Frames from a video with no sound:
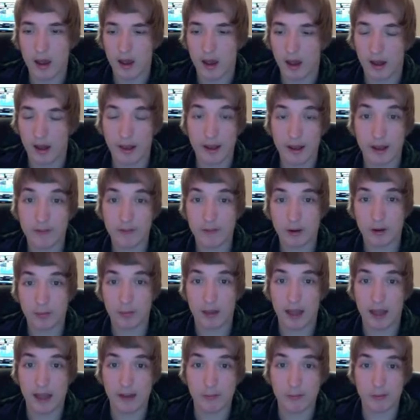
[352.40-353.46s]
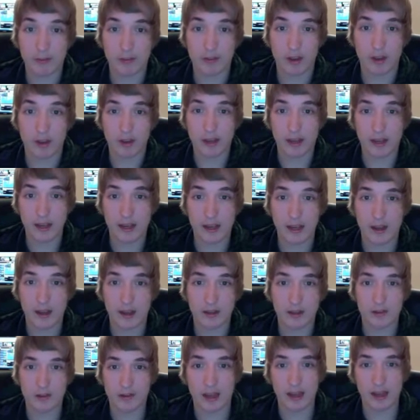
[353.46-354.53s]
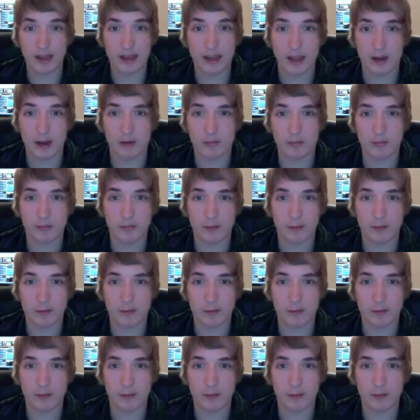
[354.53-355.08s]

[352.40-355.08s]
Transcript: I've got a plan with side decking. I just take out